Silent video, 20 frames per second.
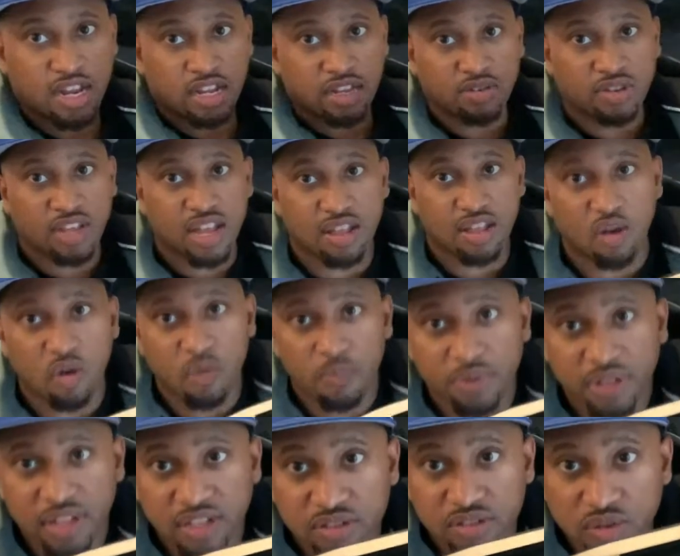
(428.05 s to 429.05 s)
You can
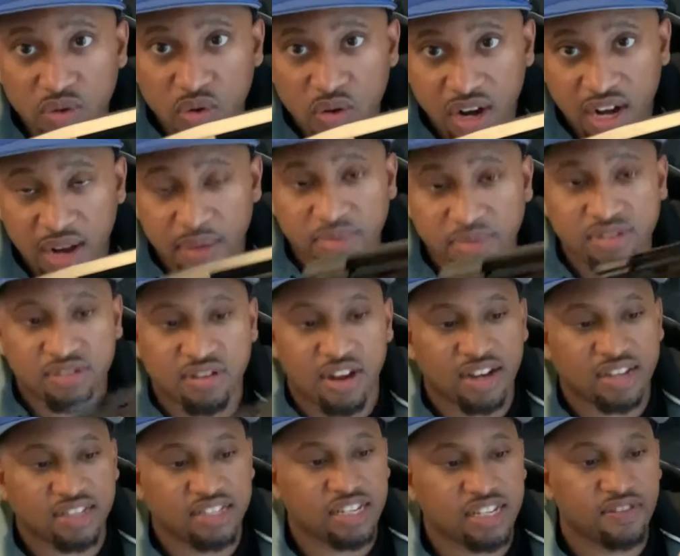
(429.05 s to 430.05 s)
open this door, and I was trying
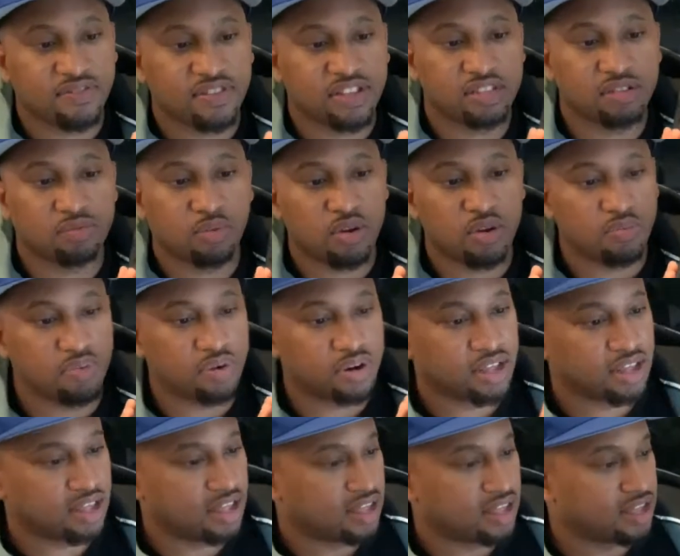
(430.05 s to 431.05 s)
to see if this is where you put
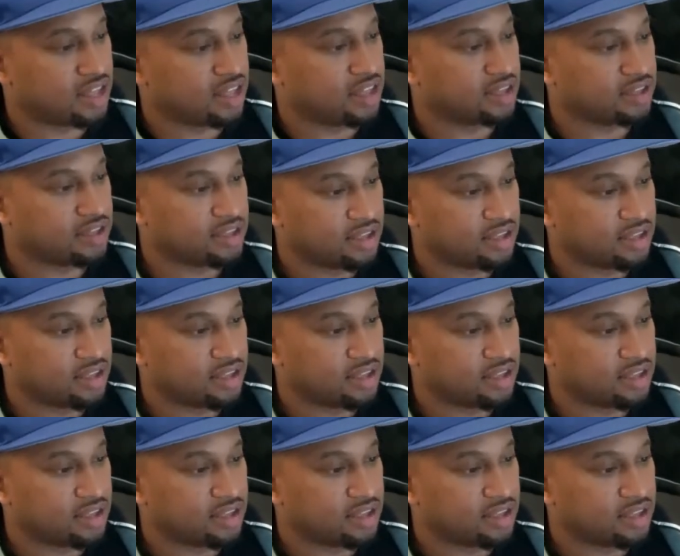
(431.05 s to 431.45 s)
a